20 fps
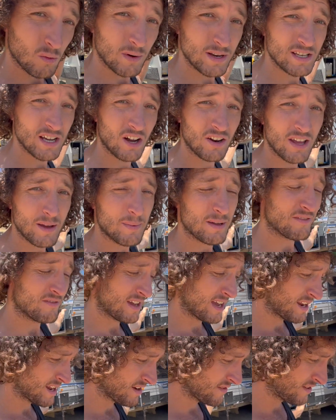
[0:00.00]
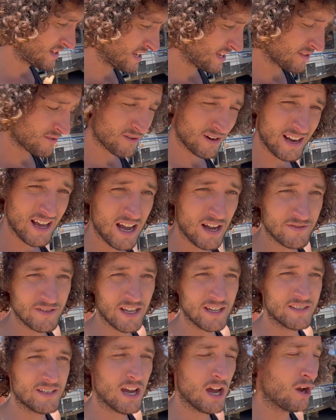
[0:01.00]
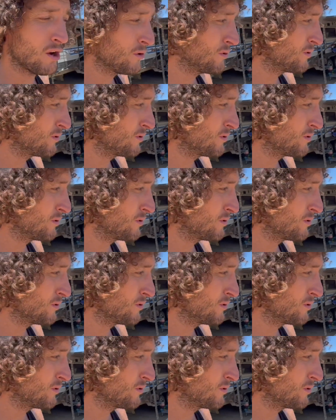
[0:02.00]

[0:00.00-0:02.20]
We towed our big van over there, 3.5 ton tow.